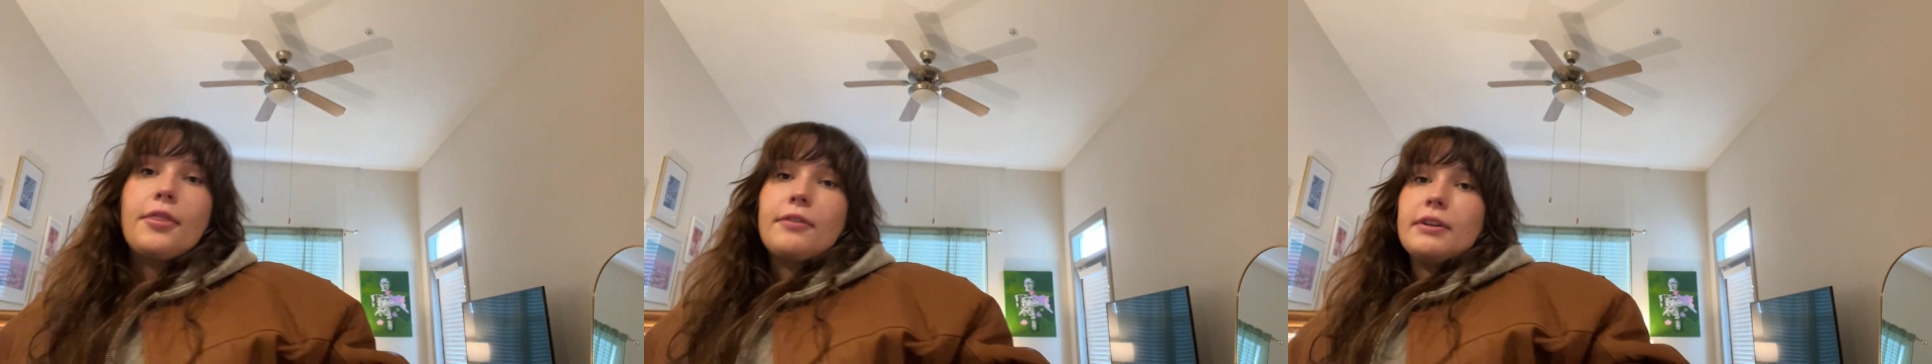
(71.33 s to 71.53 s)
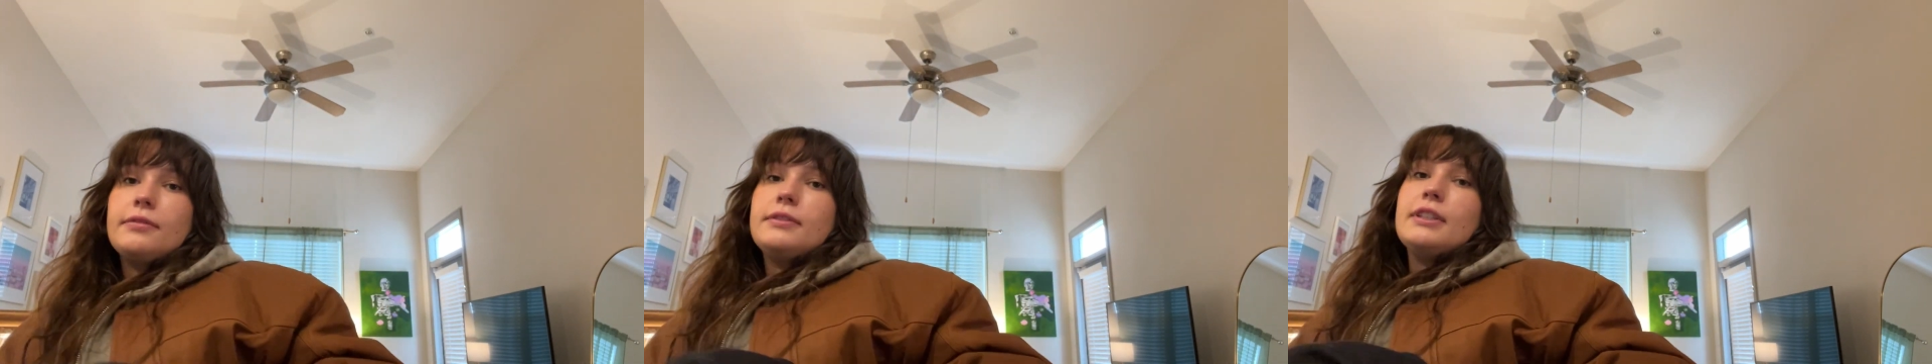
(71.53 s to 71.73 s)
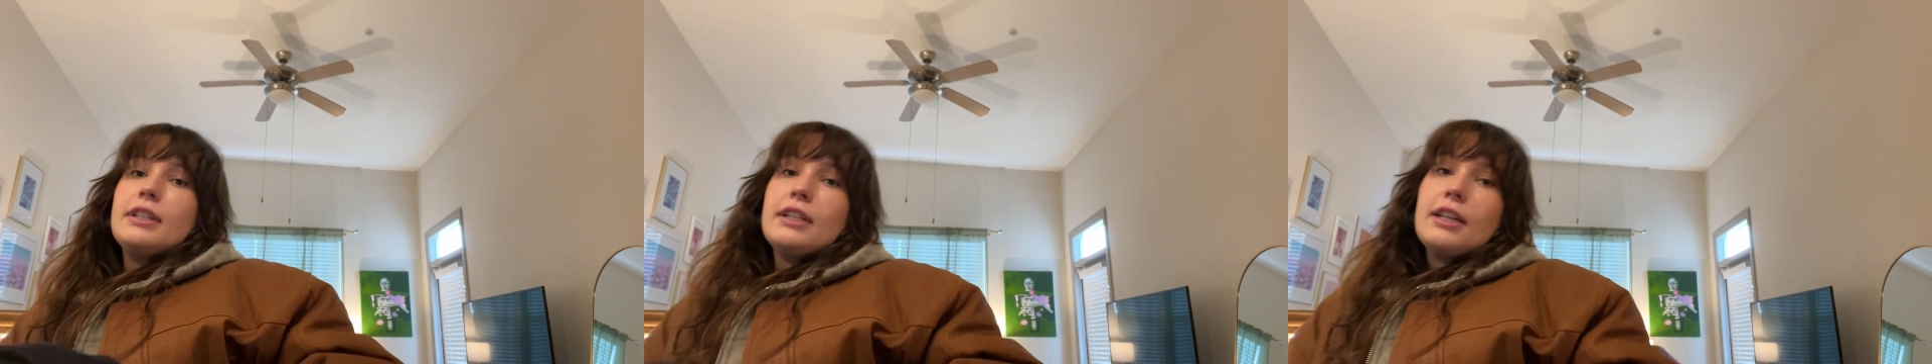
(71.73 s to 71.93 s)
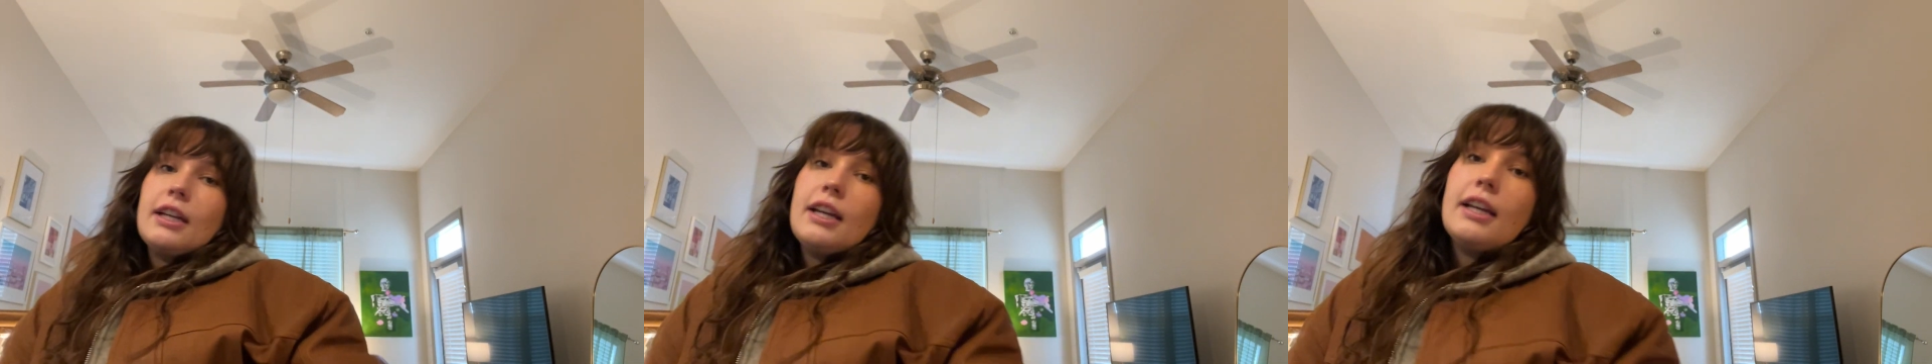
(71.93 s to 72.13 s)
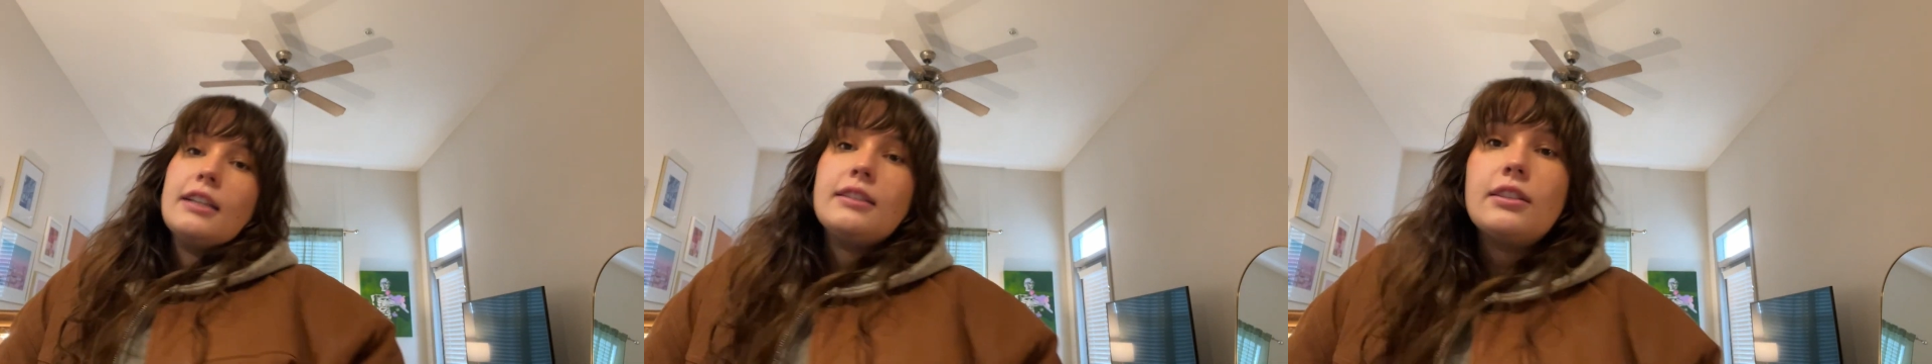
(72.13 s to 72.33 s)
thrifting
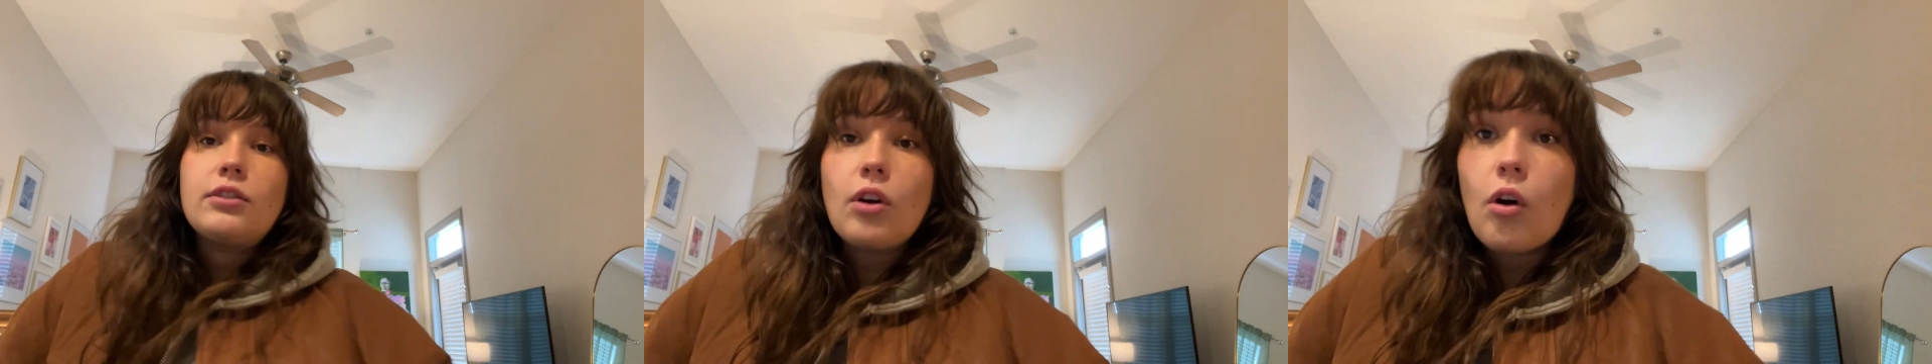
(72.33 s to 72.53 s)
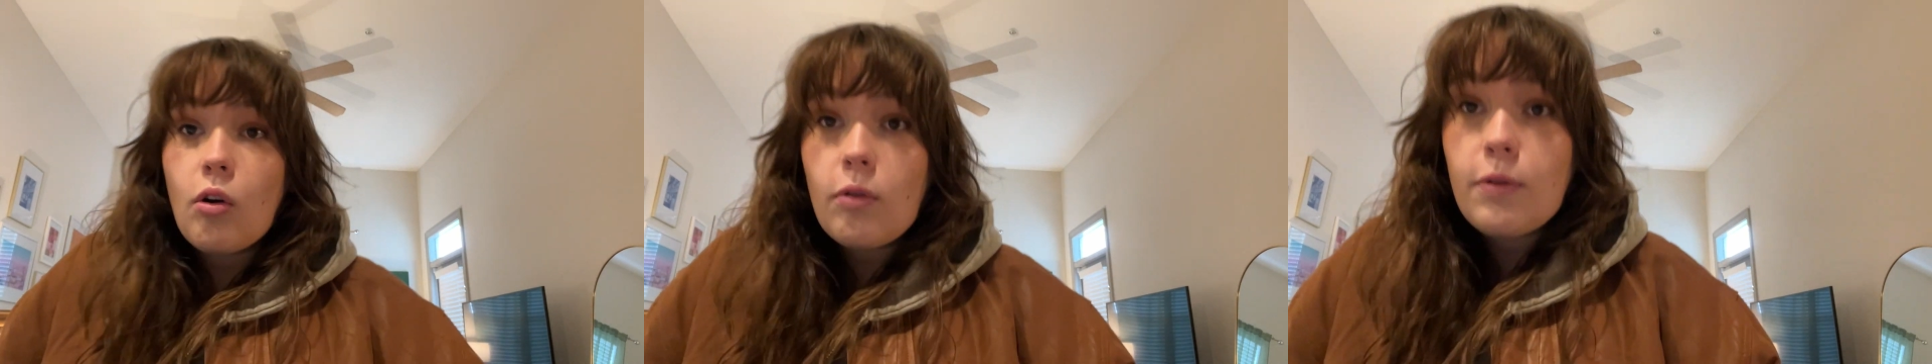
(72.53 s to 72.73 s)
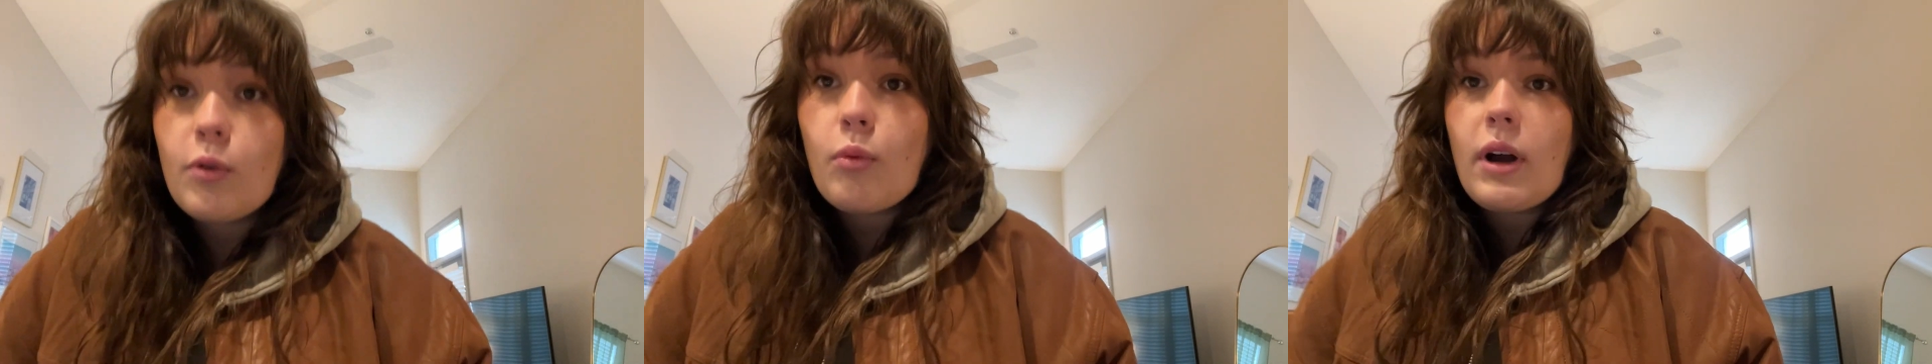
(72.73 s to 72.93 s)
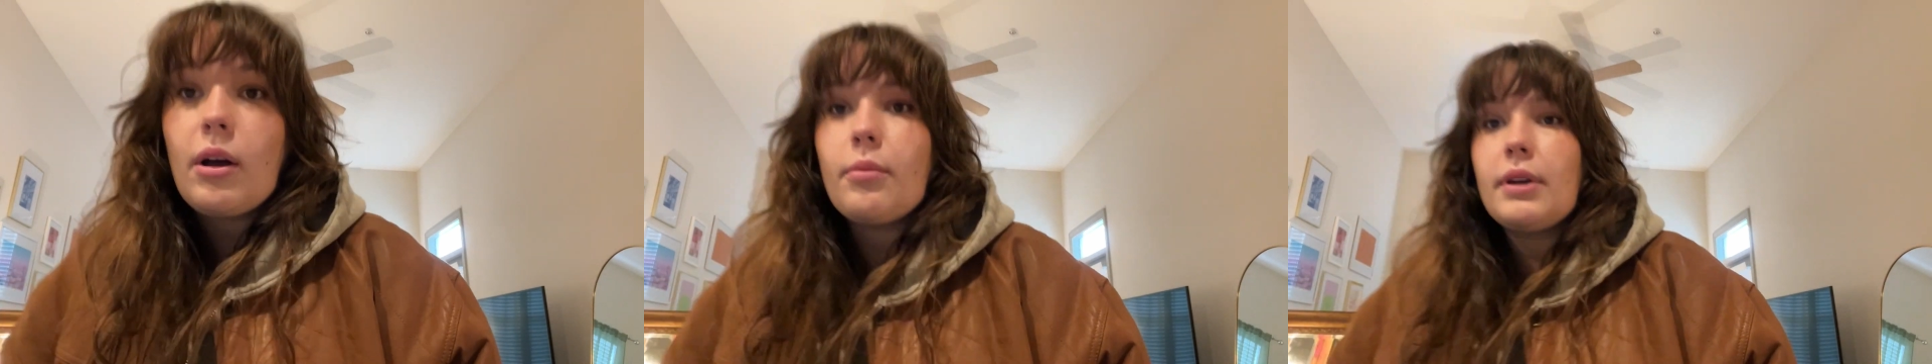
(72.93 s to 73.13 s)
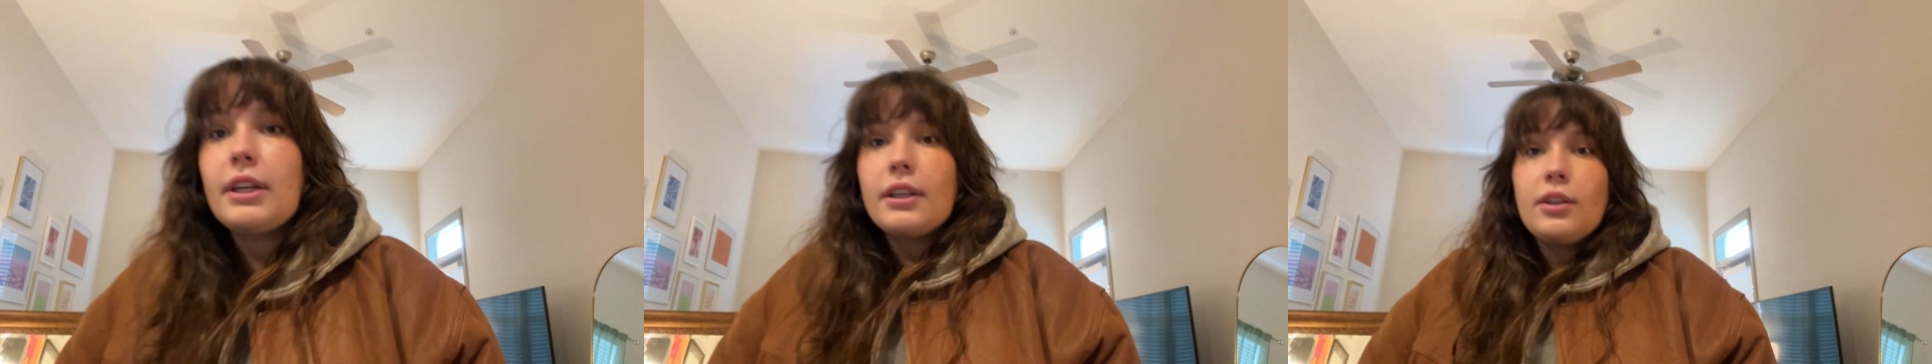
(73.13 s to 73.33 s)
is it's
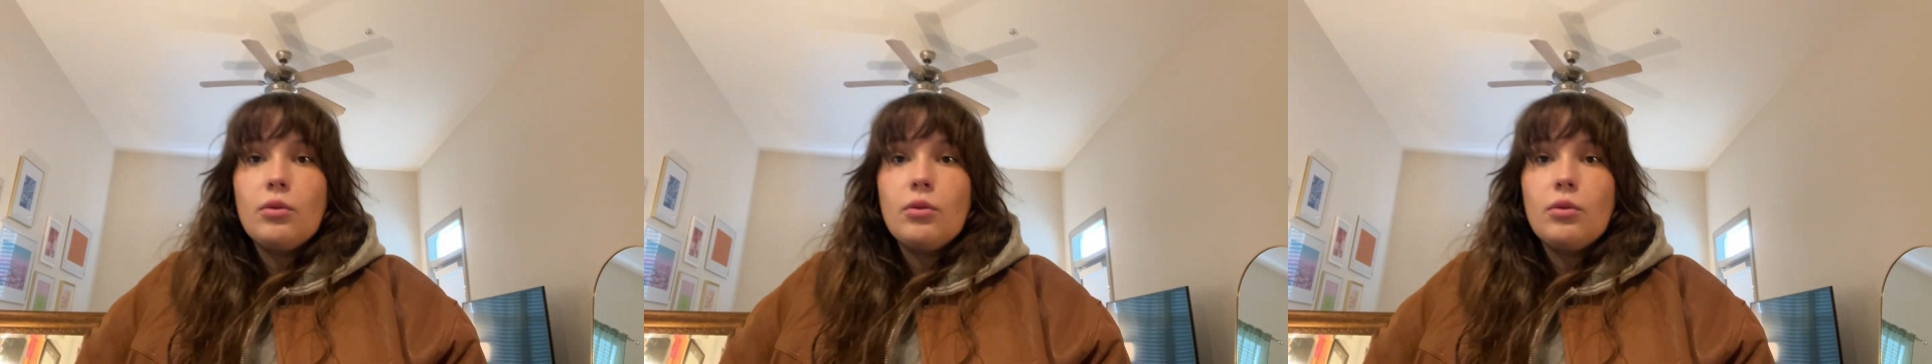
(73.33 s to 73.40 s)
overwhelming.